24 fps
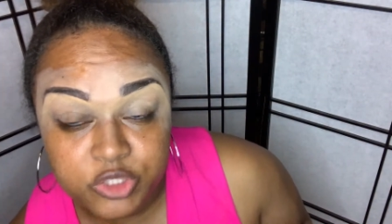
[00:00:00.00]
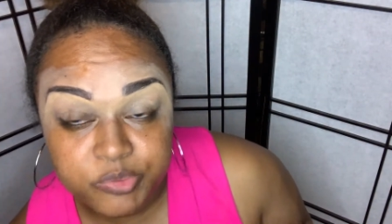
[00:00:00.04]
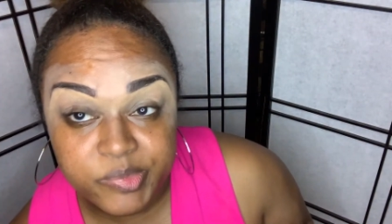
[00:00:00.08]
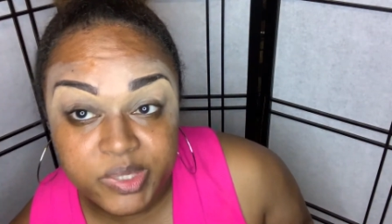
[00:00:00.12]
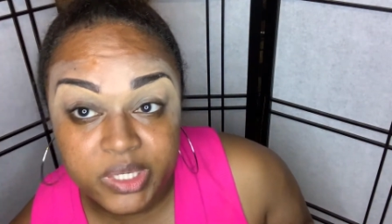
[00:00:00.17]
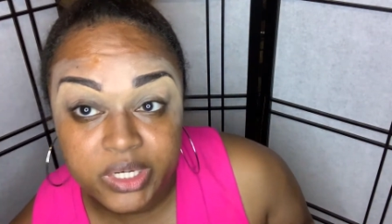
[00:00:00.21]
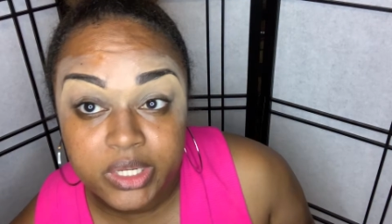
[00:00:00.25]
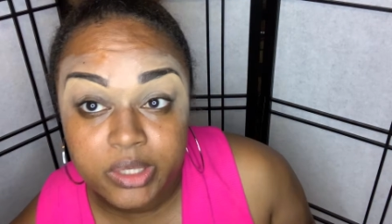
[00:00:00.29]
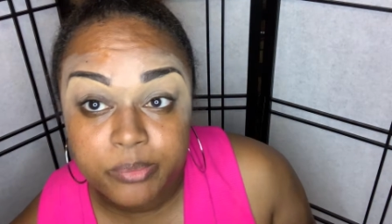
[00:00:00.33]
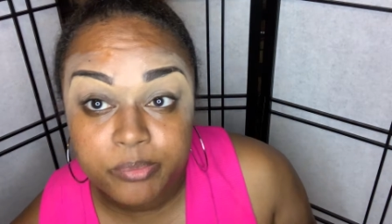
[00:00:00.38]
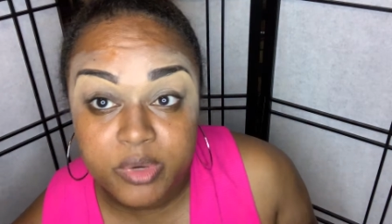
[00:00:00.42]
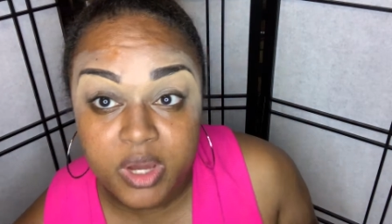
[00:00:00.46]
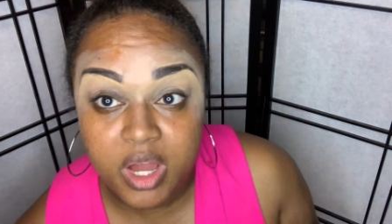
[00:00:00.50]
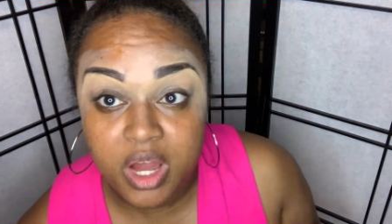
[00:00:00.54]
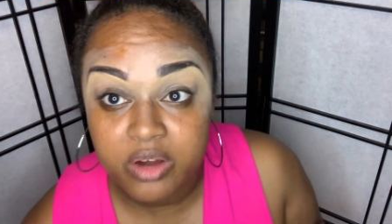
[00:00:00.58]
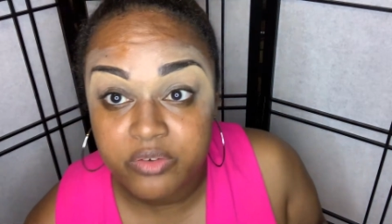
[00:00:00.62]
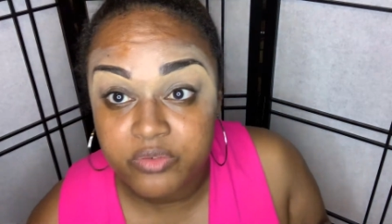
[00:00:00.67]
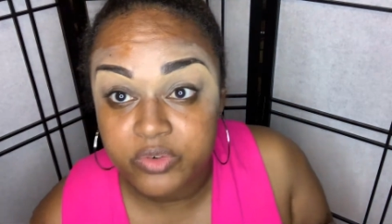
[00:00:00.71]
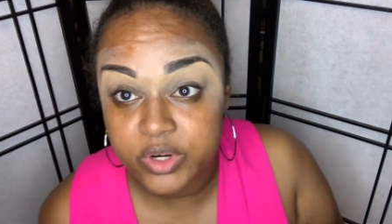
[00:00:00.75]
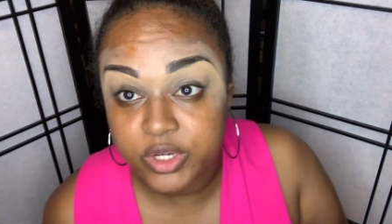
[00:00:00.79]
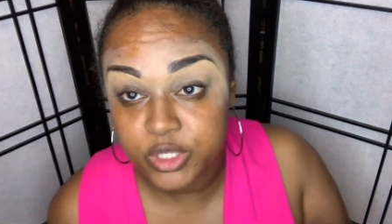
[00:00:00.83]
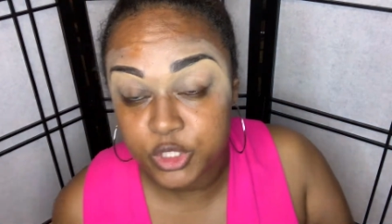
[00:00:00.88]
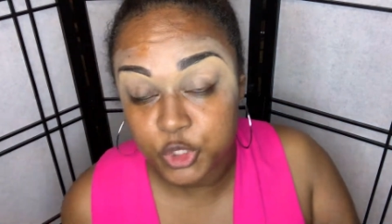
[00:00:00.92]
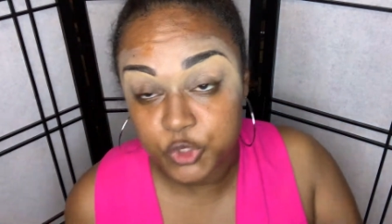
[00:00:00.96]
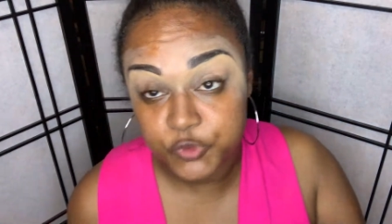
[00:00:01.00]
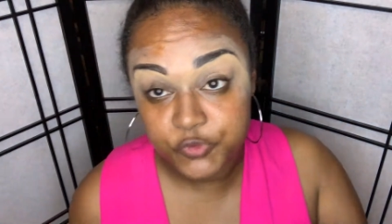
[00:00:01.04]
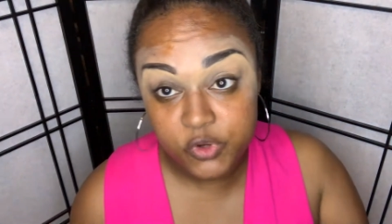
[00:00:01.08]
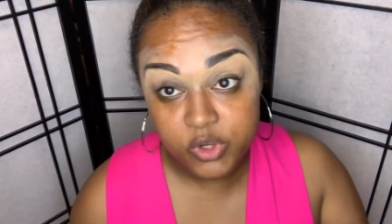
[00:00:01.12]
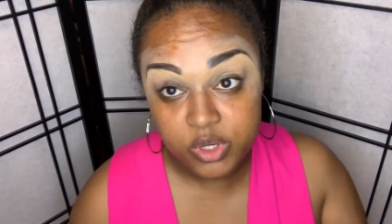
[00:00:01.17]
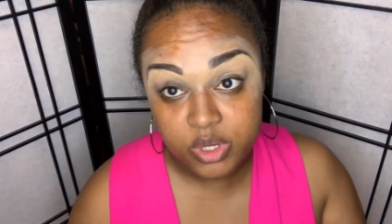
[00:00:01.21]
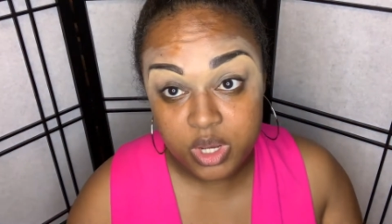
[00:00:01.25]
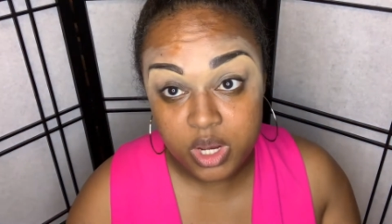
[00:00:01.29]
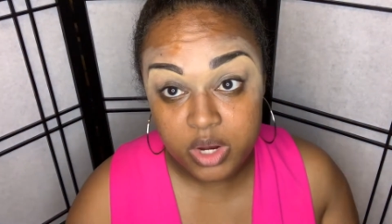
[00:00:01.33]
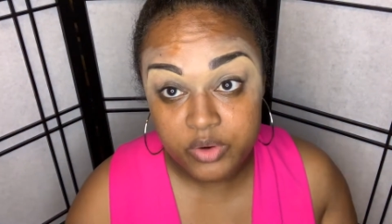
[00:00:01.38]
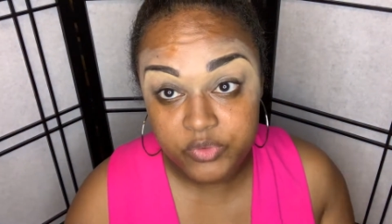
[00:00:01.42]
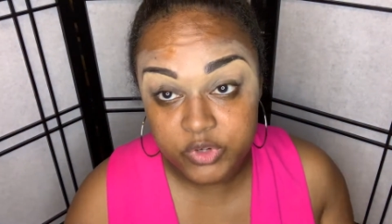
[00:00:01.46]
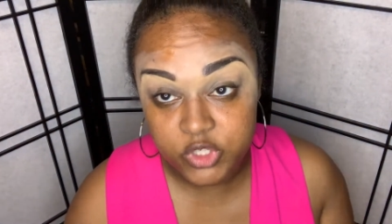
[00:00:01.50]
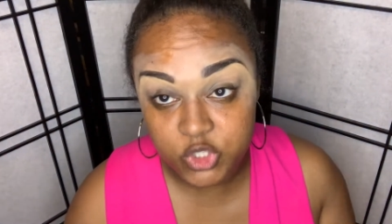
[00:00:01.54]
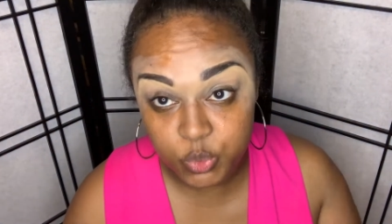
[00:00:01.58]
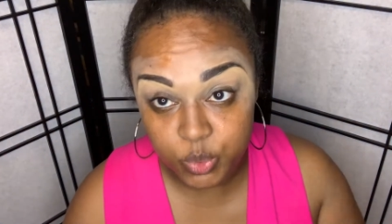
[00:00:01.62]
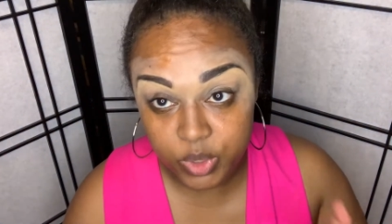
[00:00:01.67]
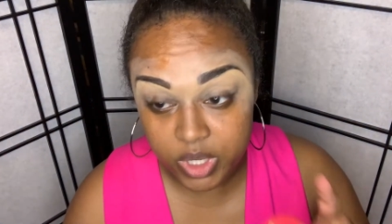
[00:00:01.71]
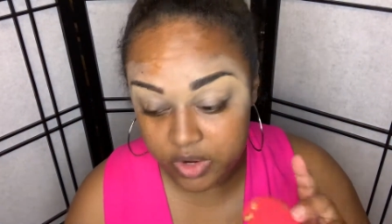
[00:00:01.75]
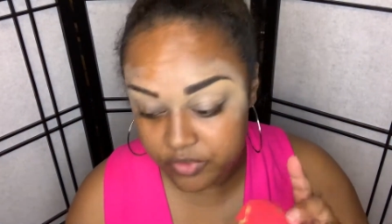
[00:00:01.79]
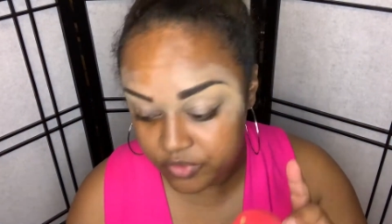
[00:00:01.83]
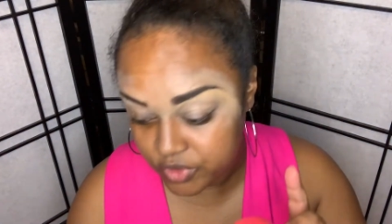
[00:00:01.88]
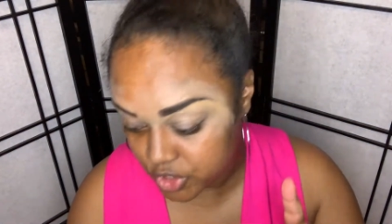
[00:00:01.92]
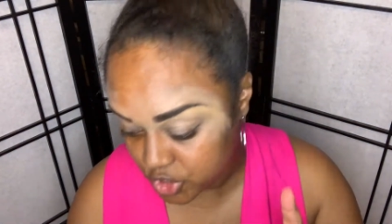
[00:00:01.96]
medium coverage, full coverage,
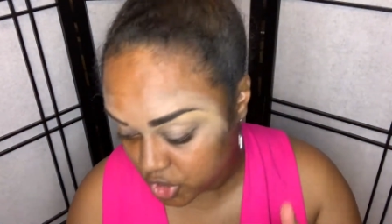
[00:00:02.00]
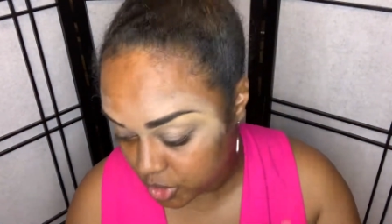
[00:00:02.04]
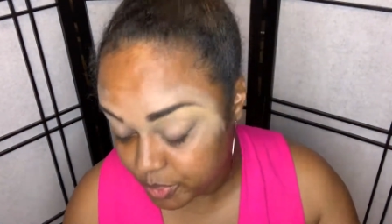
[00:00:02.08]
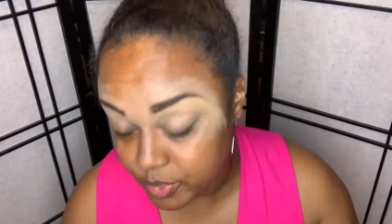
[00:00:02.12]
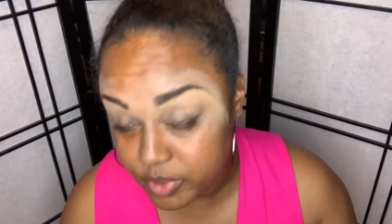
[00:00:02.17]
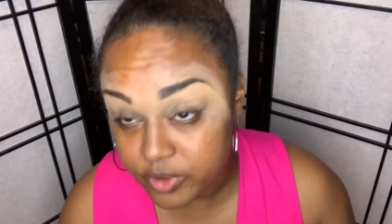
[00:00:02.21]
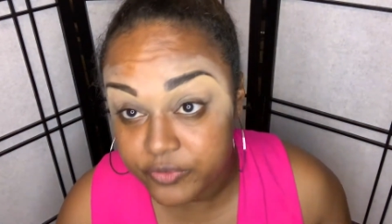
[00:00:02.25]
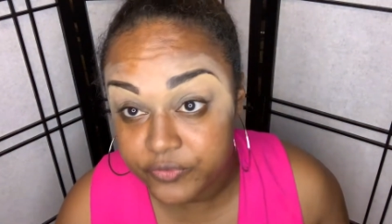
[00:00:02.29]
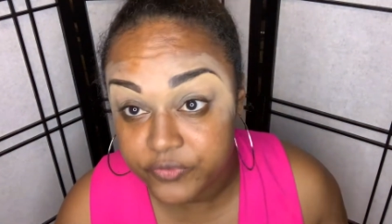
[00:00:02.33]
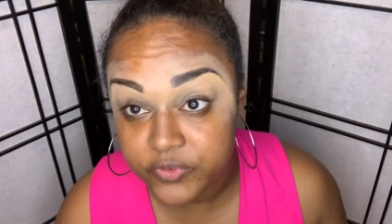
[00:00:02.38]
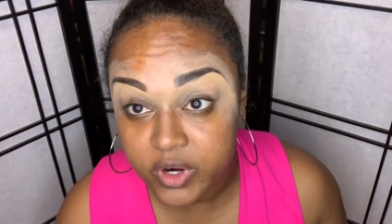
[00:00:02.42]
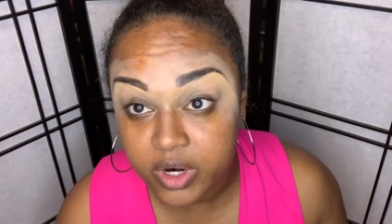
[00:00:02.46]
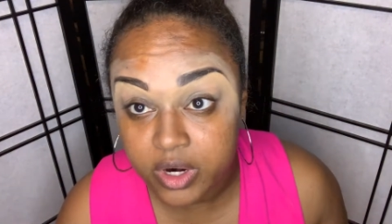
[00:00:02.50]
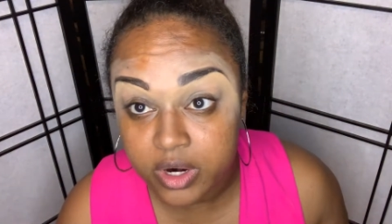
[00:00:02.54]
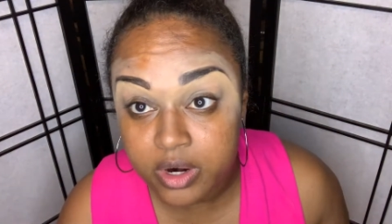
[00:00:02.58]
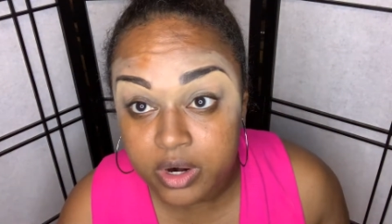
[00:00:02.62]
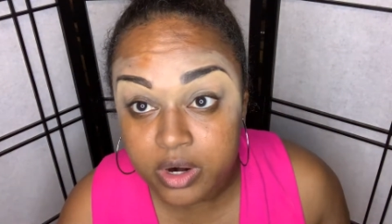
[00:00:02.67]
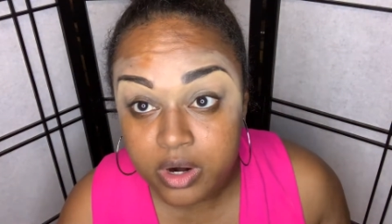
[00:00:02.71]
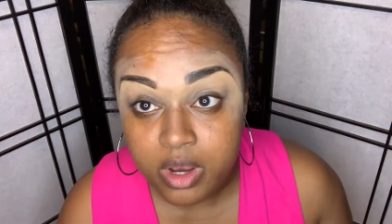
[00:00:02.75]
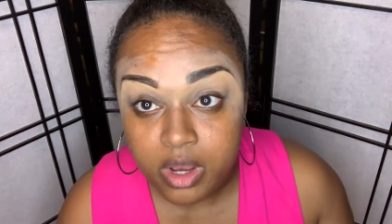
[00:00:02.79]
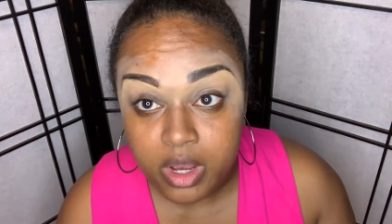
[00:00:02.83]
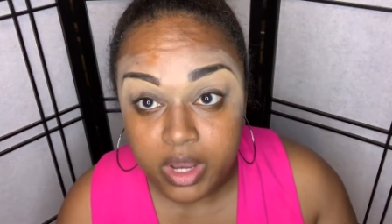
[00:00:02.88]
whatever you prefer.